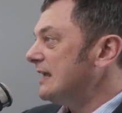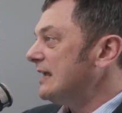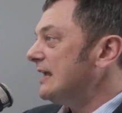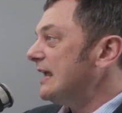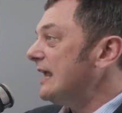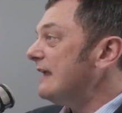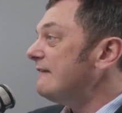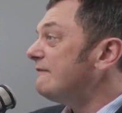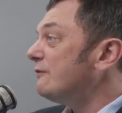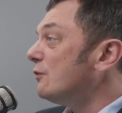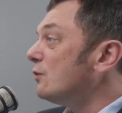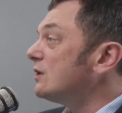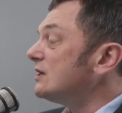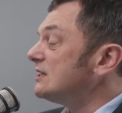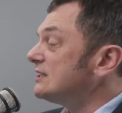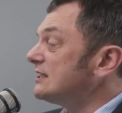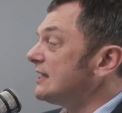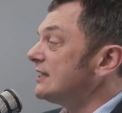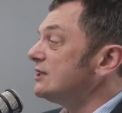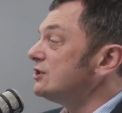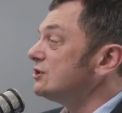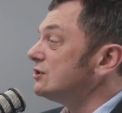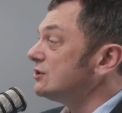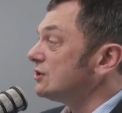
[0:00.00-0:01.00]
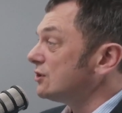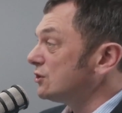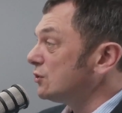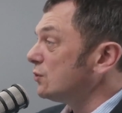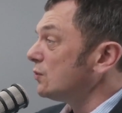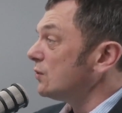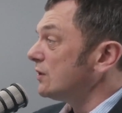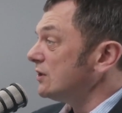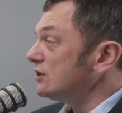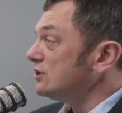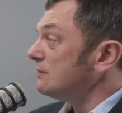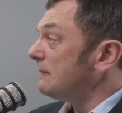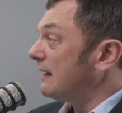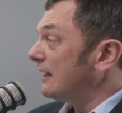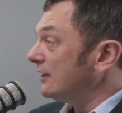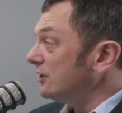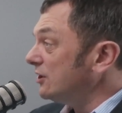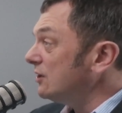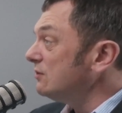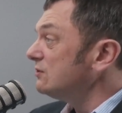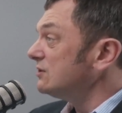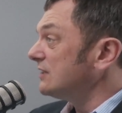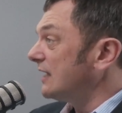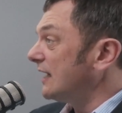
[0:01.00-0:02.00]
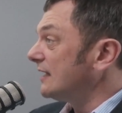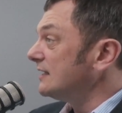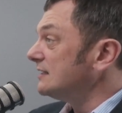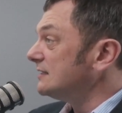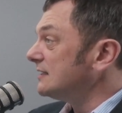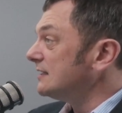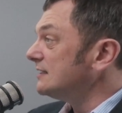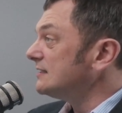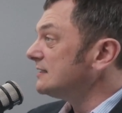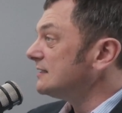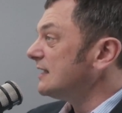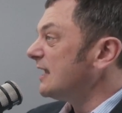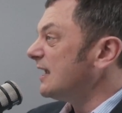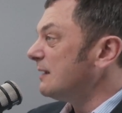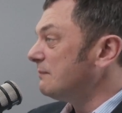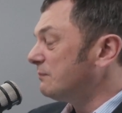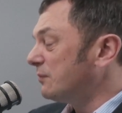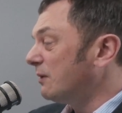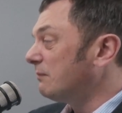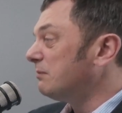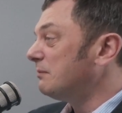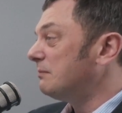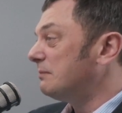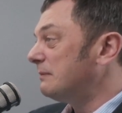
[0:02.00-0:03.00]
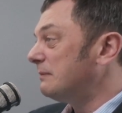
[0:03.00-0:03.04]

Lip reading: If organizations are talking to you about use cases, it probably